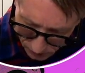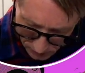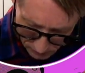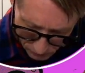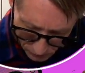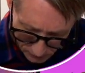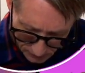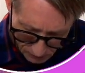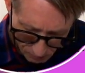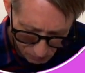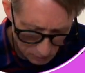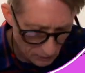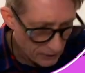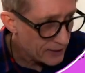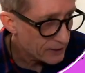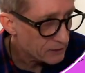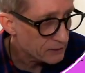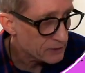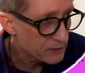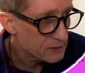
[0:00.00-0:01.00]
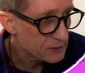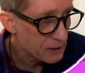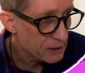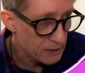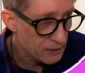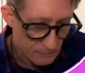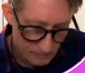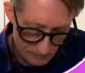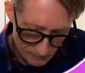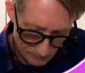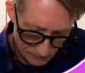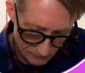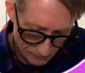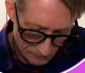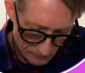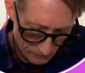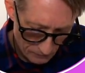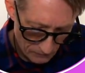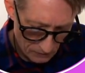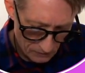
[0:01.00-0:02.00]
off with the black this time.
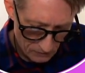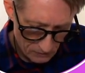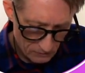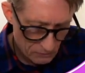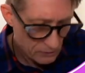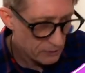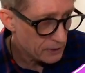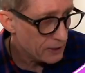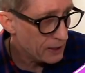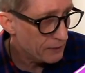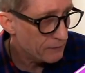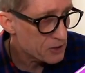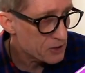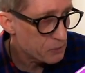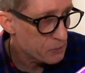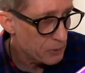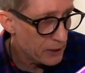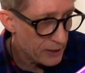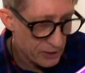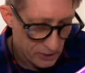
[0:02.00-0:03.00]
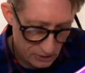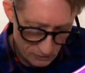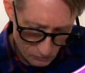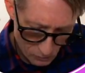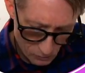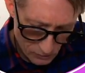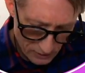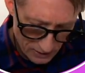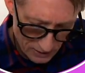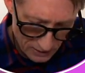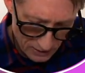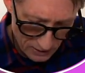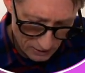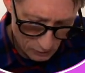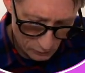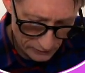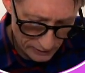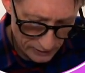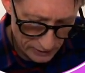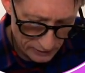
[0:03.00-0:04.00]
We're going to have it splashing way
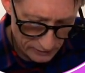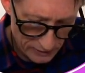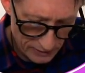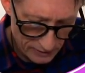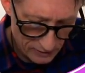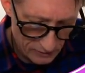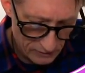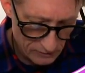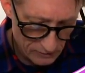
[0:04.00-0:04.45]
over here now.